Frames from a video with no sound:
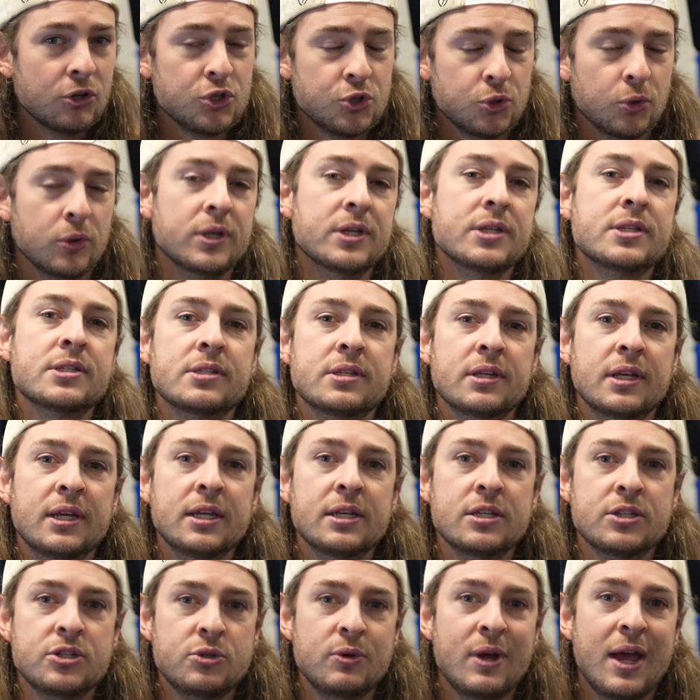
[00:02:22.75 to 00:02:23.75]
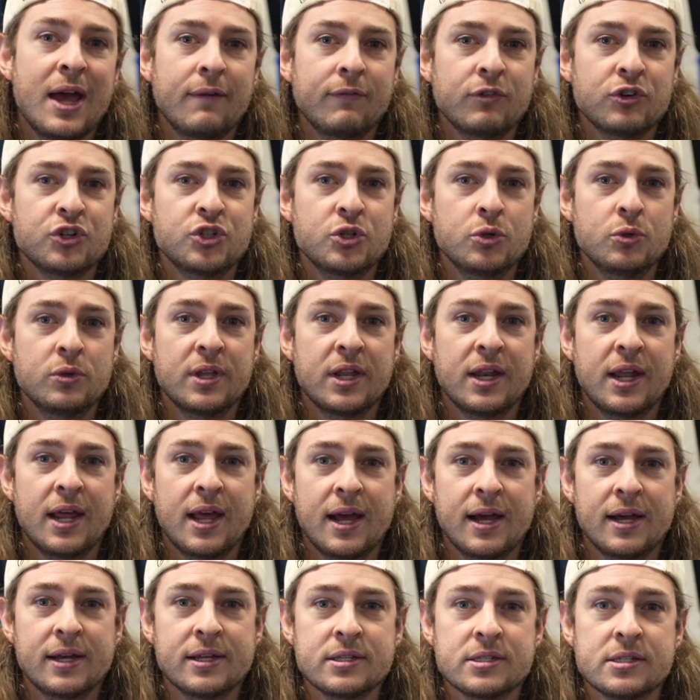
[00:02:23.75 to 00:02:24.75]
choice is to have a shoe that
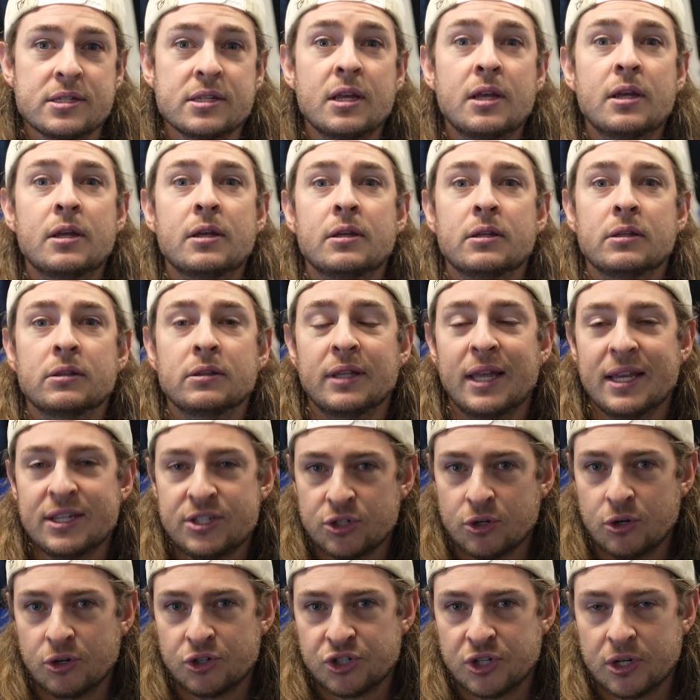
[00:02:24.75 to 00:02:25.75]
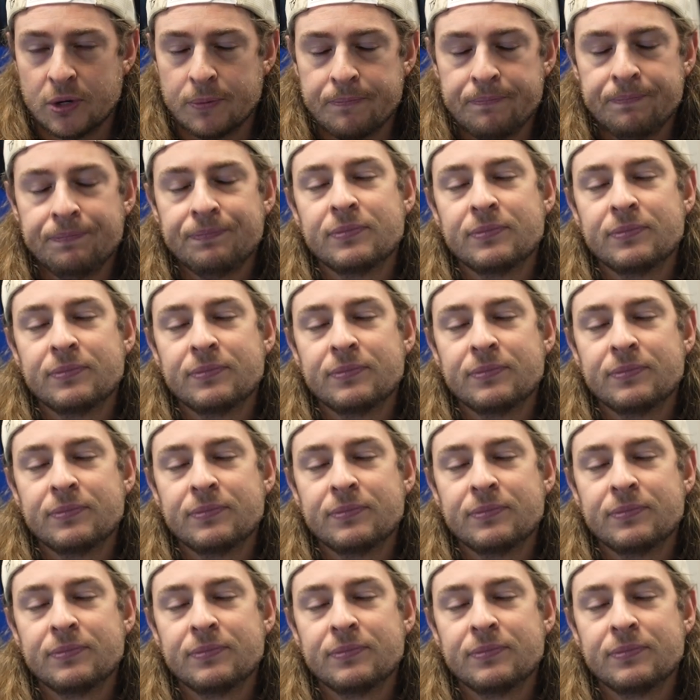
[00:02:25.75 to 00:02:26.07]
has less cushion.